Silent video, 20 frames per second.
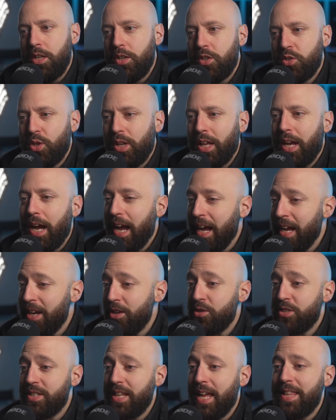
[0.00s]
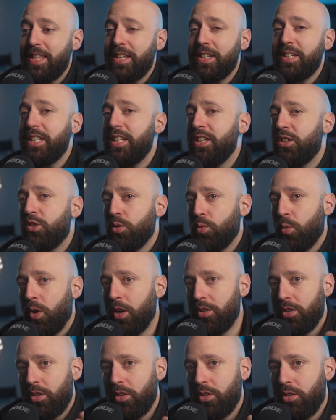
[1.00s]
So like, I understand the need to
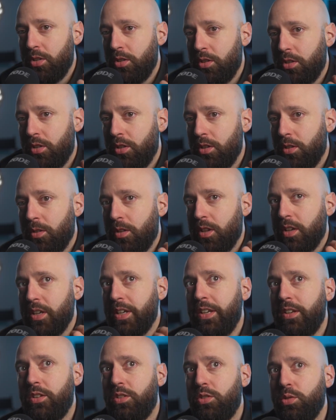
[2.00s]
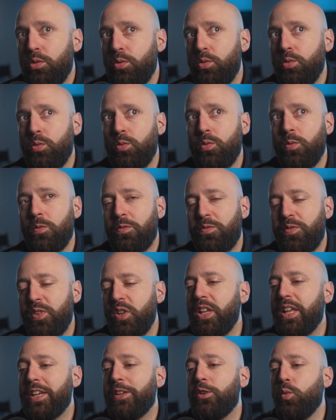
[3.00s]
want to the need to
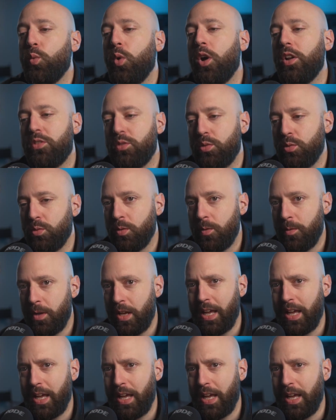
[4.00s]
feel like you want to.